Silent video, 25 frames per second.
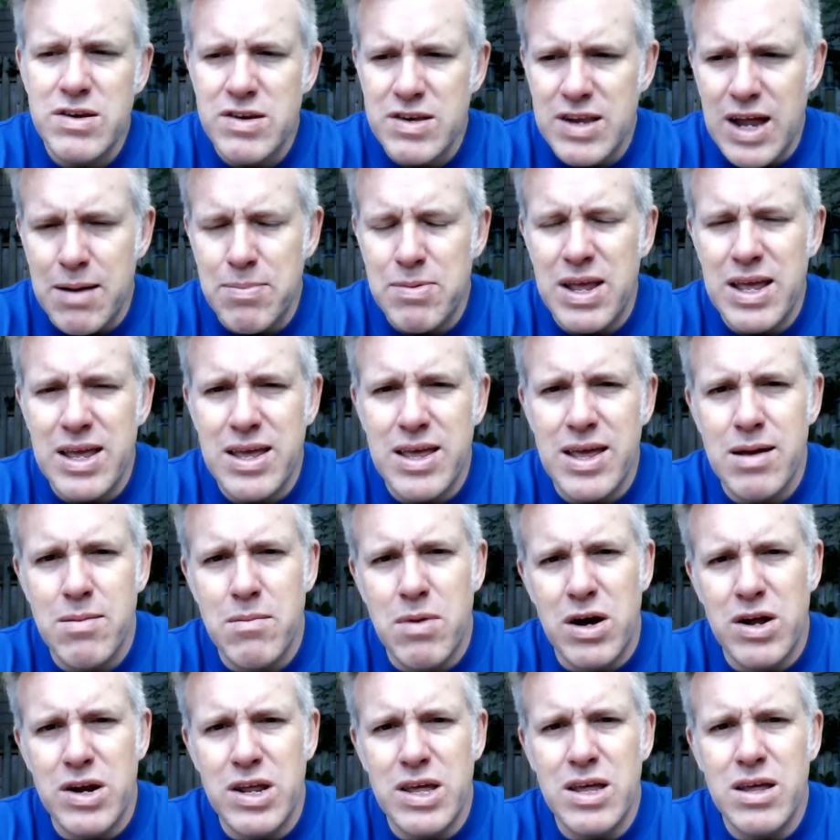stop taking
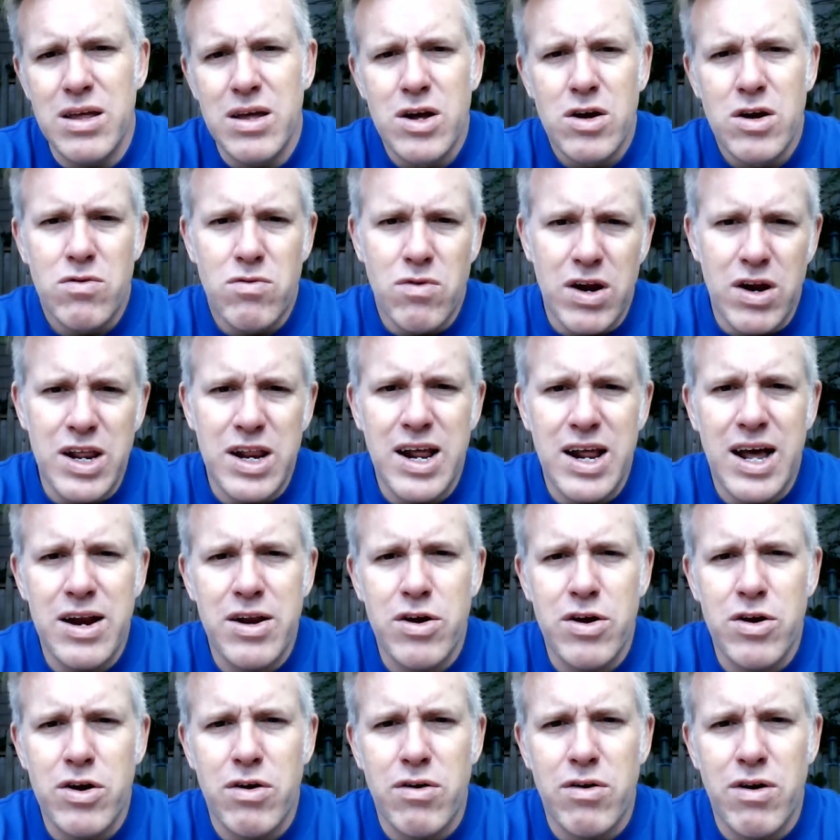money, run it out
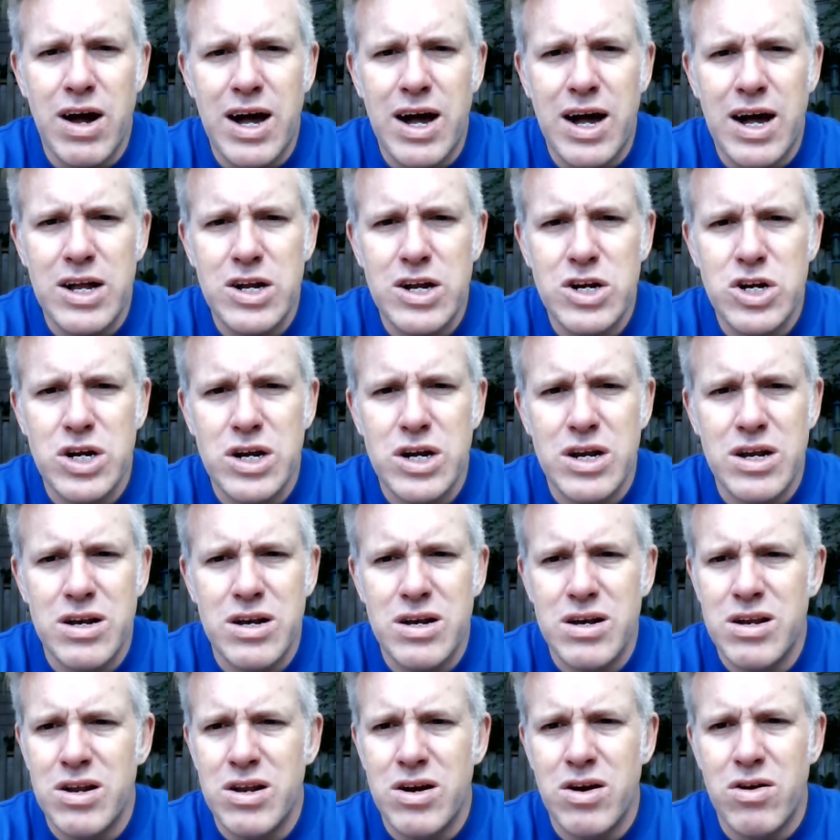of your garage,
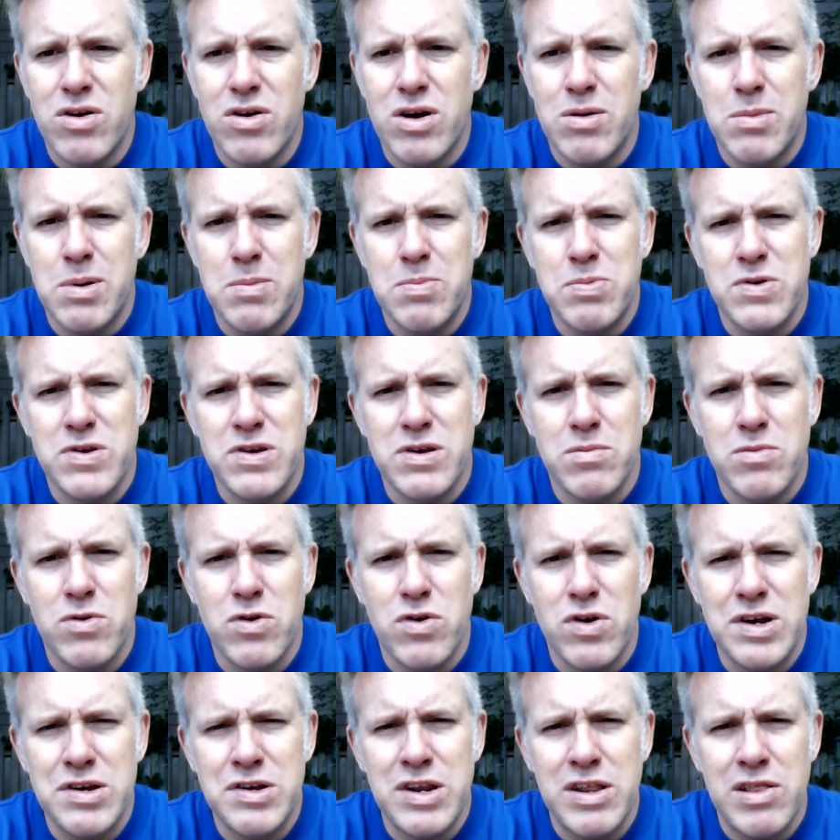and, you know, come up with some
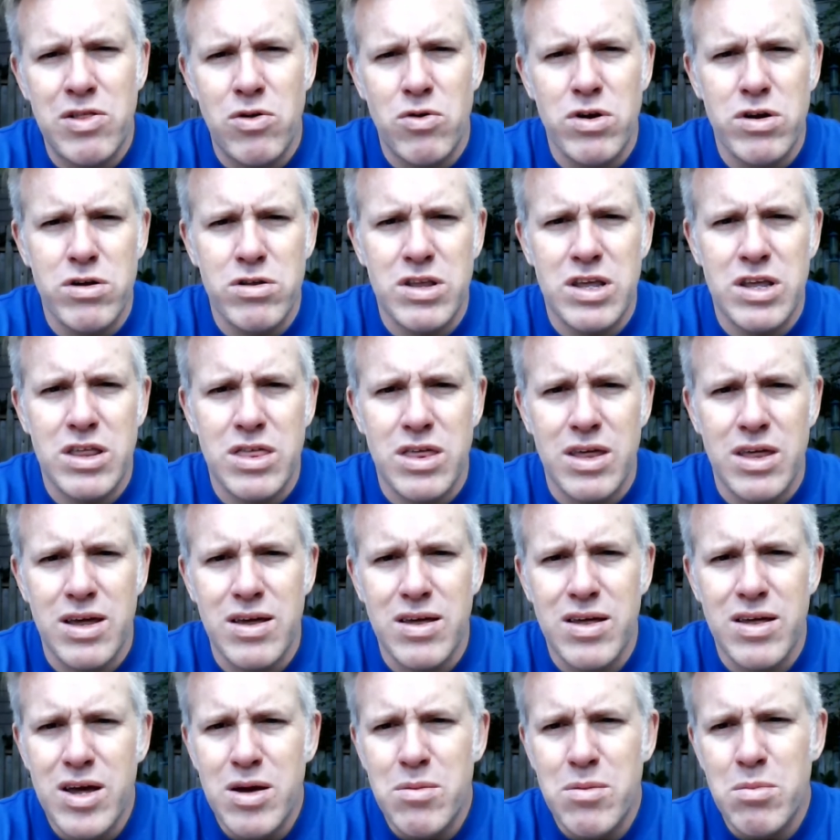crazy loyalty
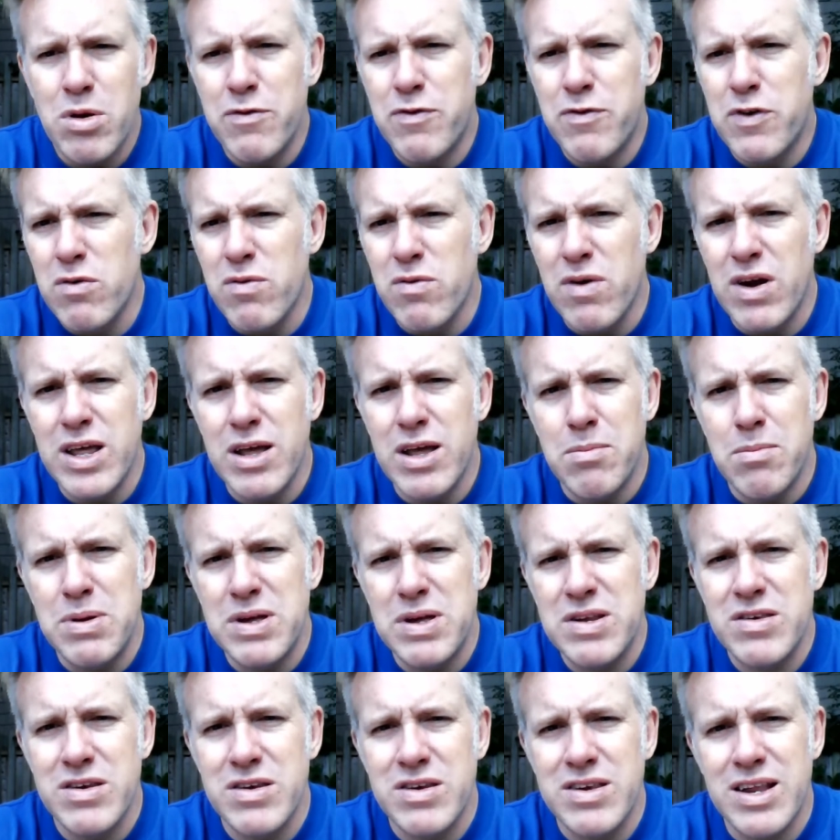thing. But if you're running a
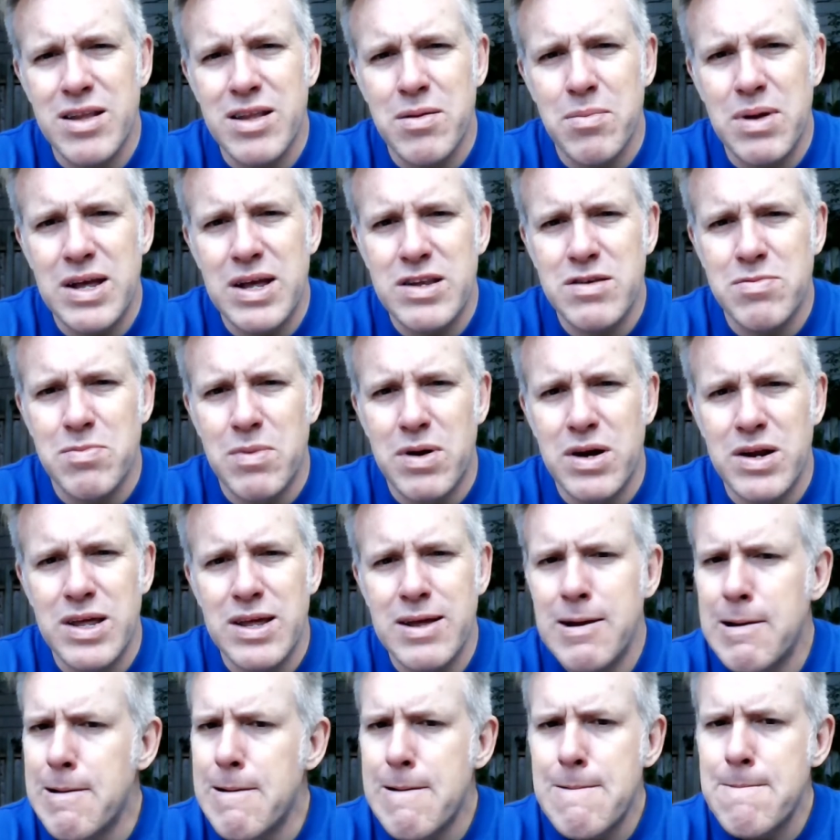business that demands
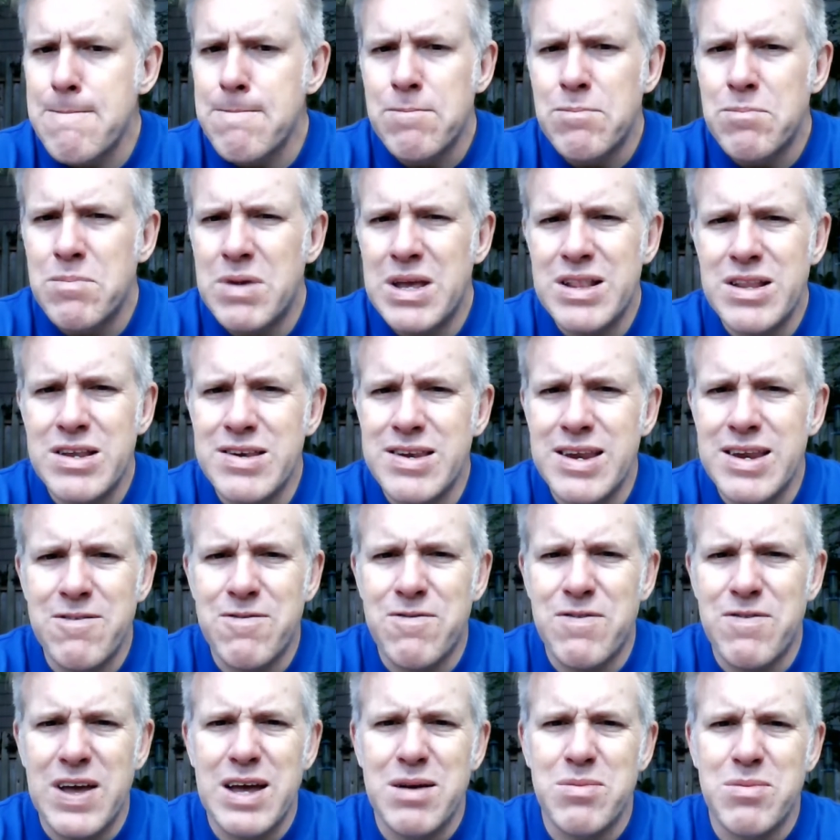money, man, this
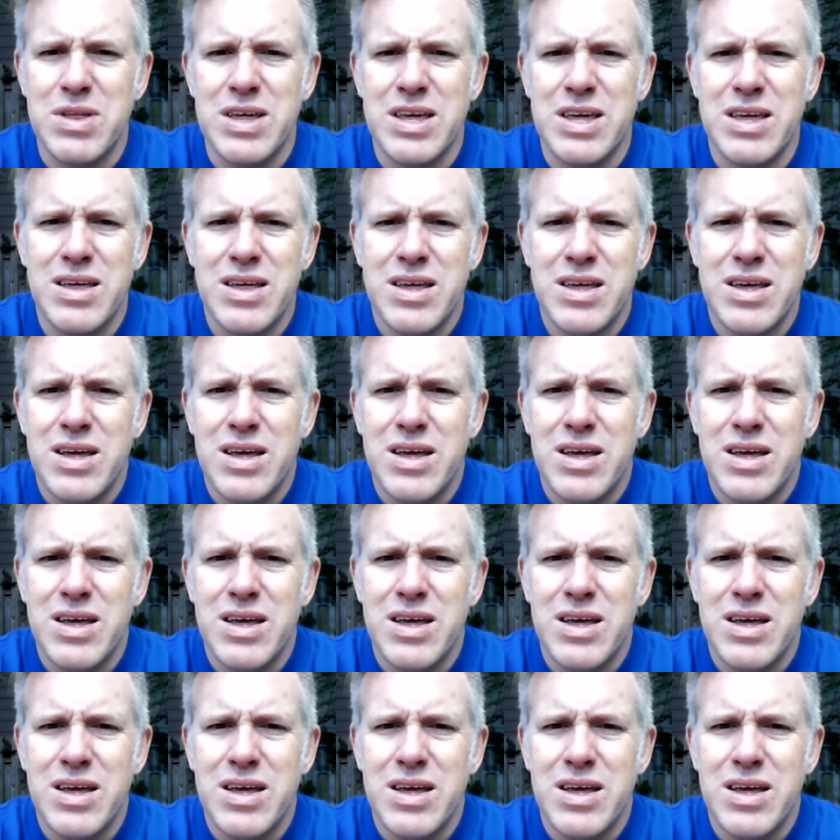ain't family.